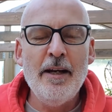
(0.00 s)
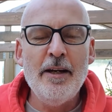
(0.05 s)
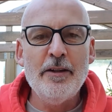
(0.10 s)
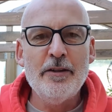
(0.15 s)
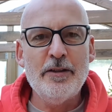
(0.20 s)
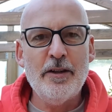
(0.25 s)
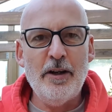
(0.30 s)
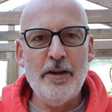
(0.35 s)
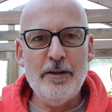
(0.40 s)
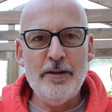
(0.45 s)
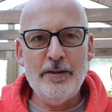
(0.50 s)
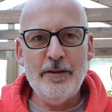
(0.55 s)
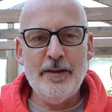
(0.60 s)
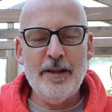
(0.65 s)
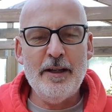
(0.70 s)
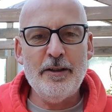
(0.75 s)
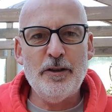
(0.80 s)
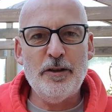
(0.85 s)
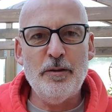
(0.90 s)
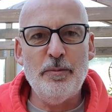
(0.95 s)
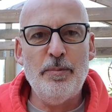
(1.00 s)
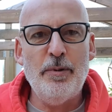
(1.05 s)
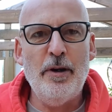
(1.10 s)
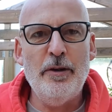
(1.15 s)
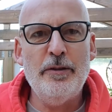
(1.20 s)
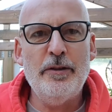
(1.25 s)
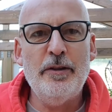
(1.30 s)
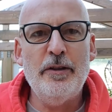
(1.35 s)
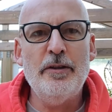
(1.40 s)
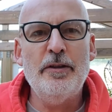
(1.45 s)
So that's the
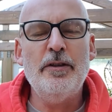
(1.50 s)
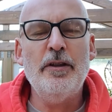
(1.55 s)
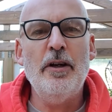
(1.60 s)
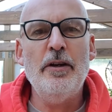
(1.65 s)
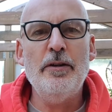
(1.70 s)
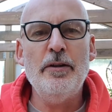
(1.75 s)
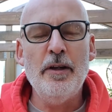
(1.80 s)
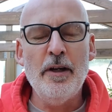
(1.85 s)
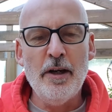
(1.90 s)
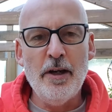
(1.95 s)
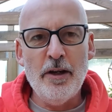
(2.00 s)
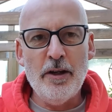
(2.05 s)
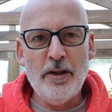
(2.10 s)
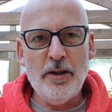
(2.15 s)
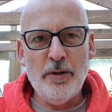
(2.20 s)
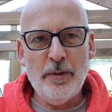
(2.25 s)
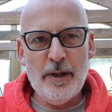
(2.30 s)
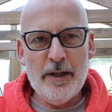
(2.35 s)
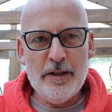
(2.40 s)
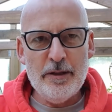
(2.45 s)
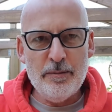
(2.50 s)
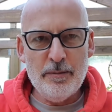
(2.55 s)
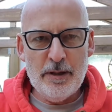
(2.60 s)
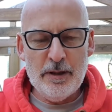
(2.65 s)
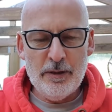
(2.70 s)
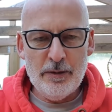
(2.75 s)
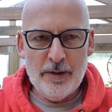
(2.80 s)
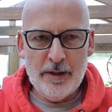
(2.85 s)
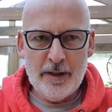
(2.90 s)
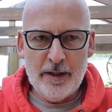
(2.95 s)
process. So you eat a
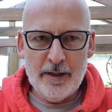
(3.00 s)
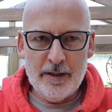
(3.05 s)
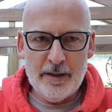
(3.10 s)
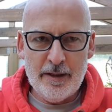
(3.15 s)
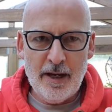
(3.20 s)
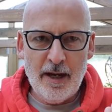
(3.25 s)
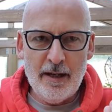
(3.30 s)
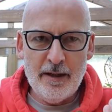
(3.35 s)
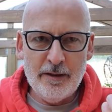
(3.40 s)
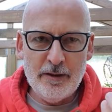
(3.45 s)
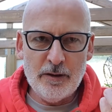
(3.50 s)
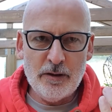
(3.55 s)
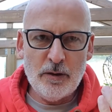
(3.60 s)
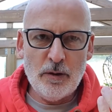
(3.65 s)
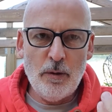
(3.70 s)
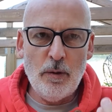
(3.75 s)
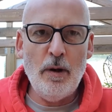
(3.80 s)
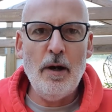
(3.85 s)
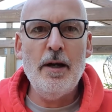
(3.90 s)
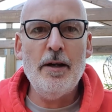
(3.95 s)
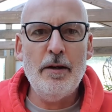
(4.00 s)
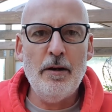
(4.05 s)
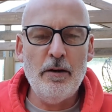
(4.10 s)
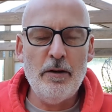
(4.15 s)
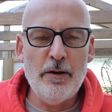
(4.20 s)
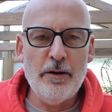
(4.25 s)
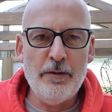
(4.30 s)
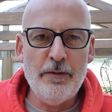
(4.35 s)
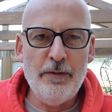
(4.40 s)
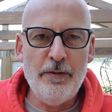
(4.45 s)
meal that contains quite a
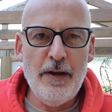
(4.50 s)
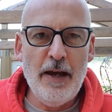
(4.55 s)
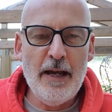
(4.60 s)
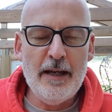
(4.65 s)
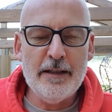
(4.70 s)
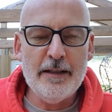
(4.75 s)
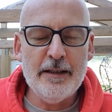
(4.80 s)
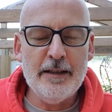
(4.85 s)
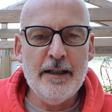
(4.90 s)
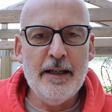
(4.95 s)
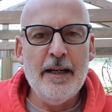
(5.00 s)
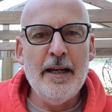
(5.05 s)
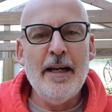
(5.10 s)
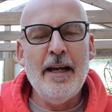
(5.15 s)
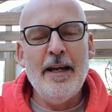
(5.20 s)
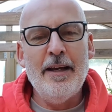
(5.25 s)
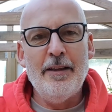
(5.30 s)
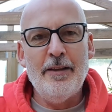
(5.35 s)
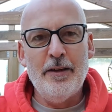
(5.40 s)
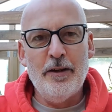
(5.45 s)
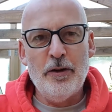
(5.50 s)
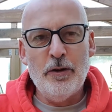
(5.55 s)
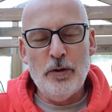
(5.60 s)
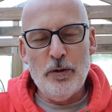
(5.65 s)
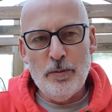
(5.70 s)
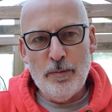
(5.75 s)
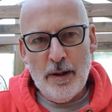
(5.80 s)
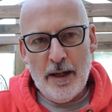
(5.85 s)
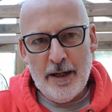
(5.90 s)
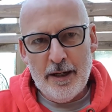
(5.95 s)
lot of fat, the
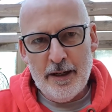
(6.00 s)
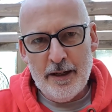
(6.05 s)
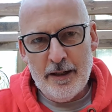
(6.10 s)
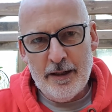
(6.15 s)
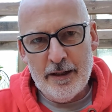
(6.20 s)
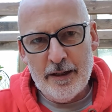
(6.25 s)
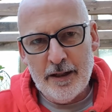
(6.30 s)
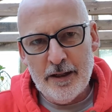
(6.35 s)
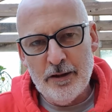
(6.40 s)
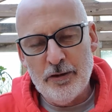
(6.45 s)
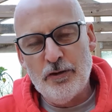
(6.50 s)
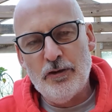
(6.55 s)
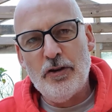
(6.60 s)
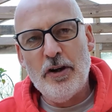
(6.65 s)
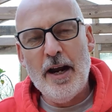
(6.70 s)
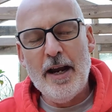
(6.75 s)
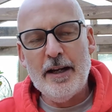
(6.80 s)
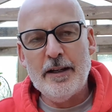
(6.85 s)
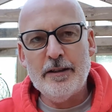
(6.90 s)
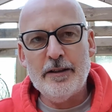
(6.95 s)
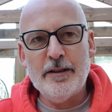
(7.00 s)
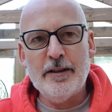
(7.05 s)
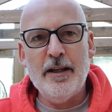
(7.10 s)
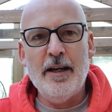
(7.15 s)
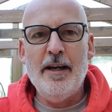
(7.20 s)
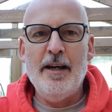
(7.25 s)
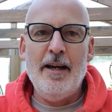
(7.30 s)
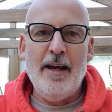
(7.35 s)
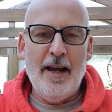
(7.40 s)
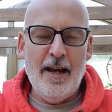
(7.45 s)
gallbladder contracts,
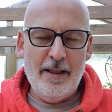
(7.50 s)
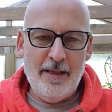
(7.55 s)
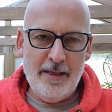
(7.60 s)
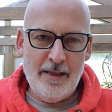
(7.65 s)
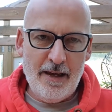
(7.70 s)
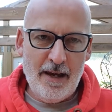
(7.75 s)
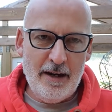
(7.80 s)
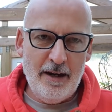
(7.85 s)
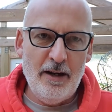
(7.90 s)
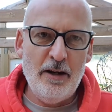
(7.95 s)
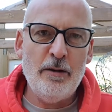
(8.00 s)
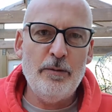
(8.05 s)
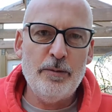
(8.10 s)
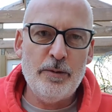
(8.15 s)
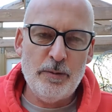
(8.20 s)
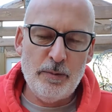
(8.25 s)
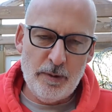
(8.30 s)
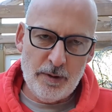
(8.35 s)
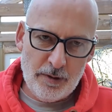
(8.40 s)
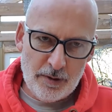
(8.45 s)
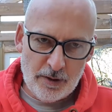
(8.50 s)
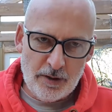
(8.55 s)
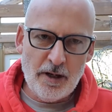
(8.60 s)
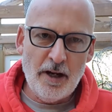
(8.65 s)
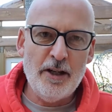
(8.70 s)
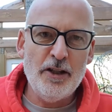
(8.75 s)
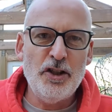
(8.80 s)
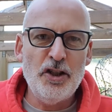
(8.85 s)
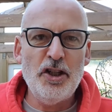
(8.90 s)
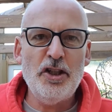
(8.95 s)
and that helps with the
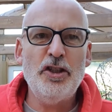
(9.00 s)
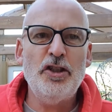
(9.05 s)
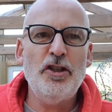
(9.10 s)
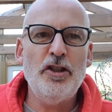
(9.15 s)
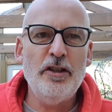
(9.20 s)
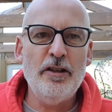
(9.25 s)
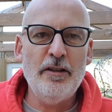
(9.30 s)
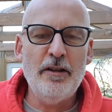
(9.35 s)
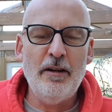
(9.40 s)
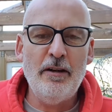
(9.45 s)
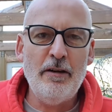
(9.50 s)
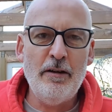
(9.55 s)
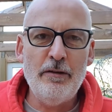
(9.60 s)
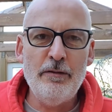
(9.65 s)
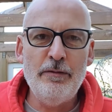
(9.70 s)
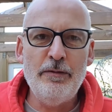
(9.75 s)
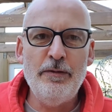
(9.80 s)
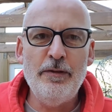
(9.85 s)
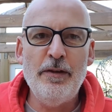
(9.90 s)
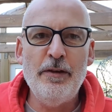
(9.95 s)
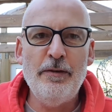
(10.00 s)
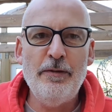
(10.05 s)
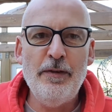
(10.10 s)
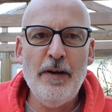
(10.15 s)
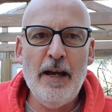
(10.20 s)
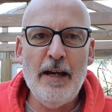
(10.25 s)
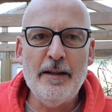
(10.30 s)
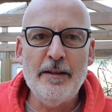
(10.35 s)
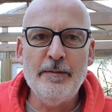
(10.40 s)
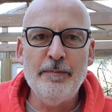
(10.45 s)
digestion of the
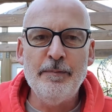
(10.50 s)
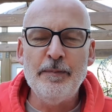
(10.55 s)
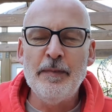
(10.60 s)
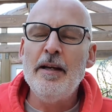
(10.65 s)
fat.